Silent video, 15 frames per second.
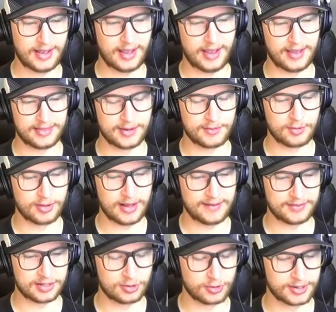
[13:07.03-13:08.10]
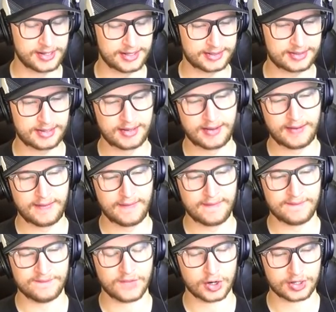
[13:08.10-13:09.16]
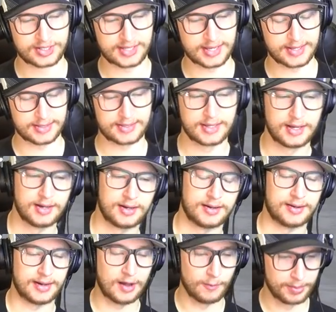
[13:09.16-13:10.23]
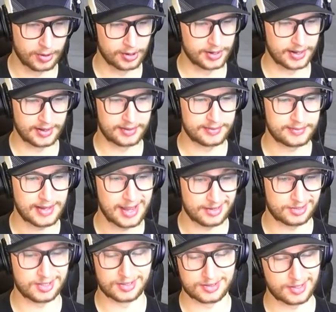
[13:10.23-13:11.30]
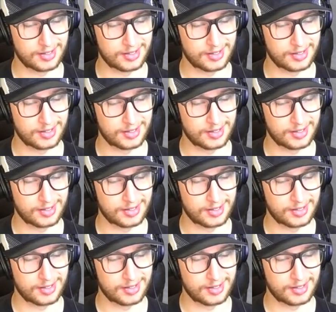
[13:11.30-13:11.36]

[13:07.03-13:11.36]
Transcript: And then we will have the Nordiques versus Alberta Aces.